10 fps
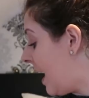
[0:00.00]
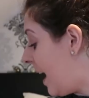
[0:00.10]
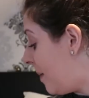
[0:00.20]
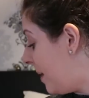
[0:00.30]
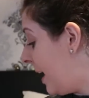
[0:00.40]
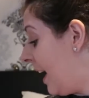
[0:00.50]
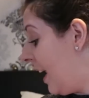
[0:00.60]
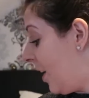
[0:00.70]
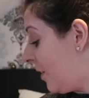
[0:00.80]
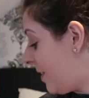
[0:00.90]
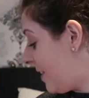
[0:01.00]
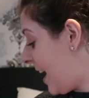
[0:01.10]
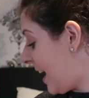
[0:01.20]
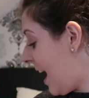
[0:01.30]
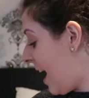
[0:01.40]
Other
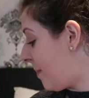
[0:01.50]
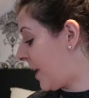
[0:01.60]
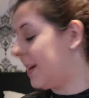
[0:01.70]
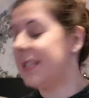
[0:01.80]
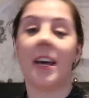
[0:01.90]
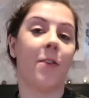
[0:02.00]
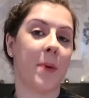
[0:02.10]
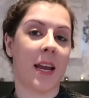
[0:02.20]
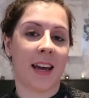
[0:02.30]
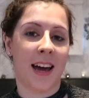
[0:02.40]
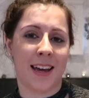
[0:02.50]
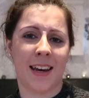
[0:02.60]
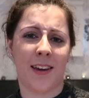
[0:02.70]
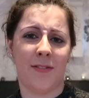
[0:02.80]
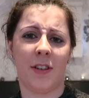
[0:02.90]
thing, because I've been
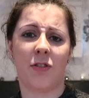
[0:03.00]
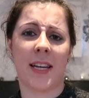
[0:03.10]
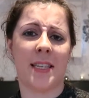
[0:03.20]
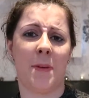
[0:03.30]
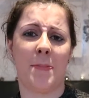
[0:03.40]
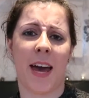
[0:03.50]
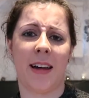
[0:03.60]
kind of trying to be a bit